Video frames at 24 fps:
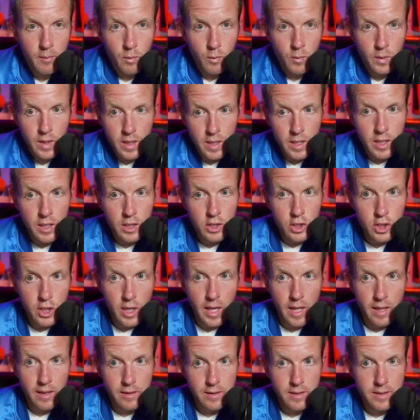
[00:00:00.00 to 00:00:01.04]
We
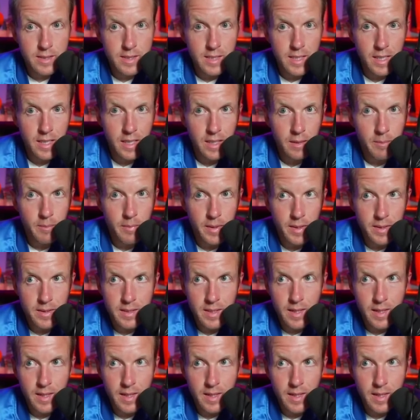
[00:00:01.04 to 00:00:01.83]
shall see. But